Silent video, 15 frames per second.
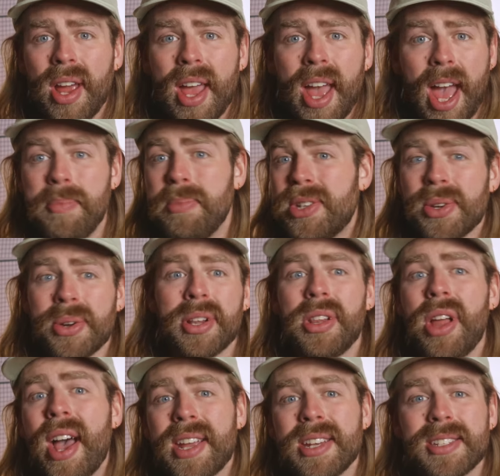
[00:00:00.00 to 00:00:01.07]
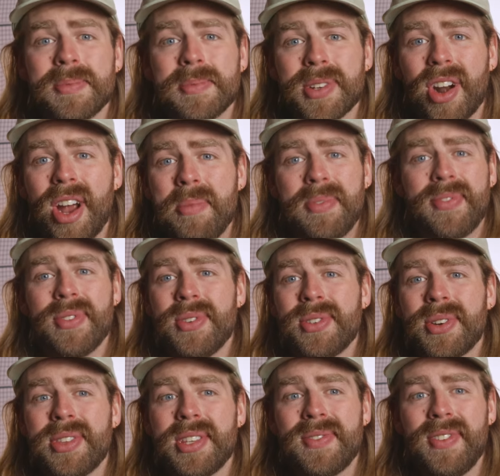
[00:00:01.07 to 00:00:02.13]
and be sure to like and subscribe if you
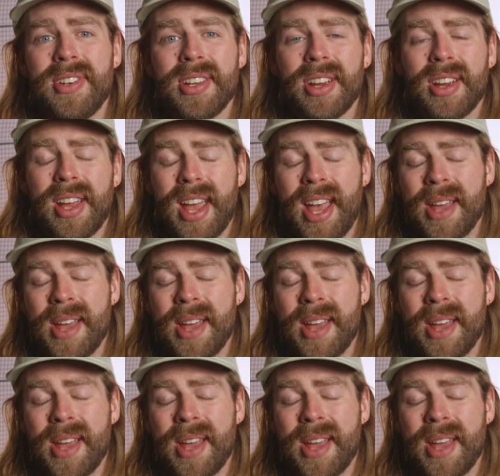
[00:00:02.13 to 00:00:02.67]
enjoyed this video, and